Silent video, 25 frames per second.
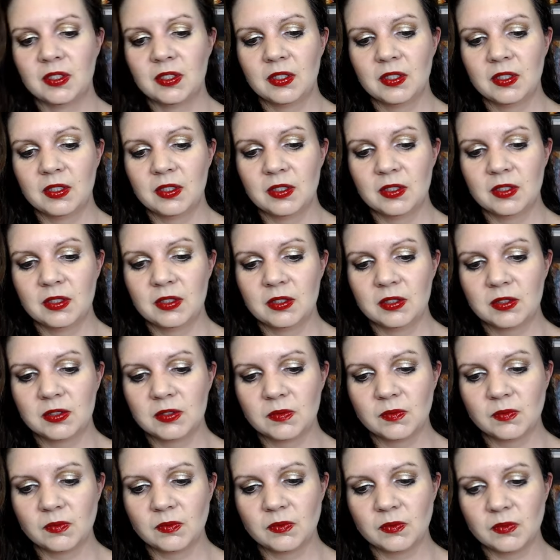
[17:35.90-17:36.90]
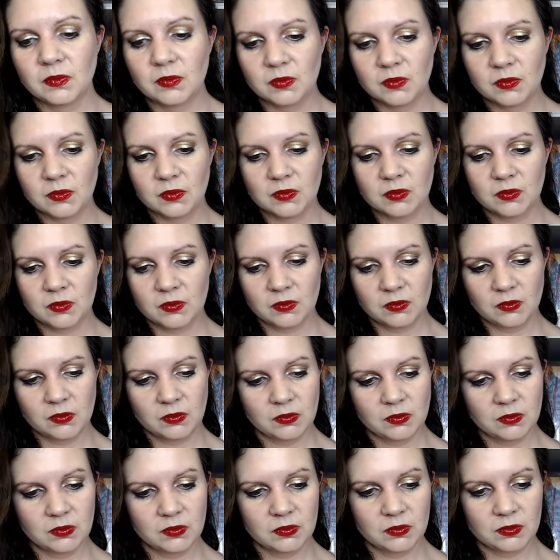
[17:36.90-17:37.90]

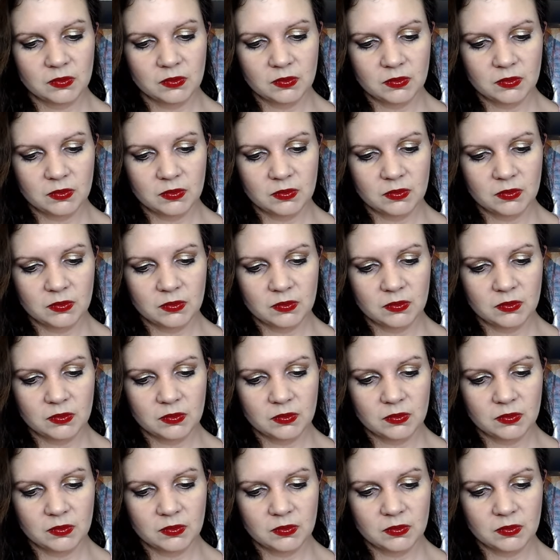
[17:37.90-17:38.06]
No one is speaking in this clip.